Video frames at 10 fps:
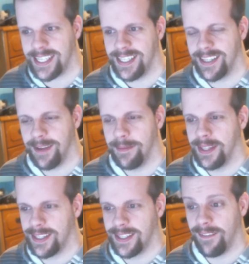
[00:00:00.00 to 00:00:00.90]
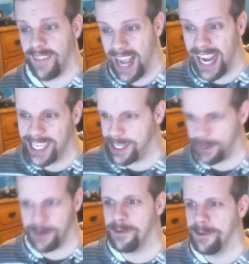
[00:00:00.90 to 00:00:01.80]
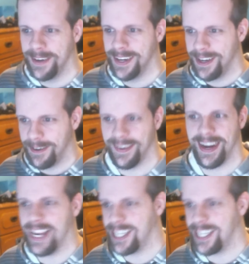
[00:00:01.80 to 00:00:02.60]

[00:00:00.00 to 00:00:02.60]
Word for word: some of the stuff I do when I